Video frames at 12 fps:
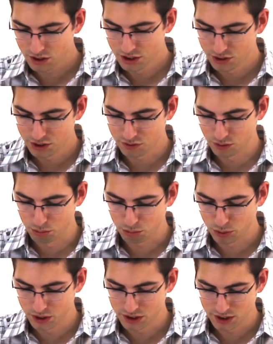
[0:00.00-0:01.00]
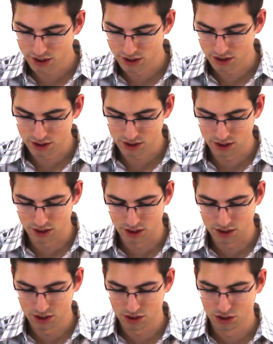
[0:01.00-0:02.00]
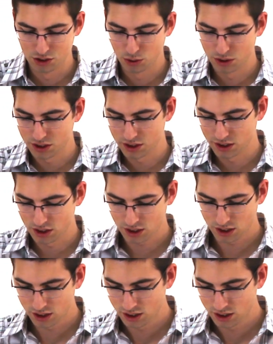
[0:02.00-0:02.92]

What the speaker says: These are different presets. This is a joystick.